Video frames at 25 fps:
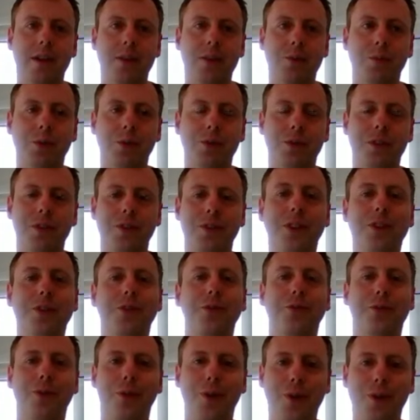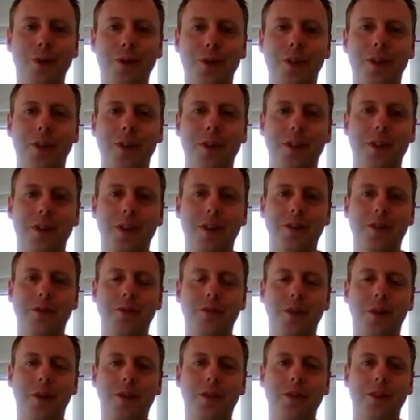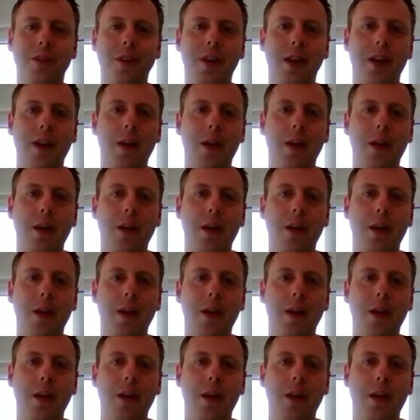almost a dictaphone device.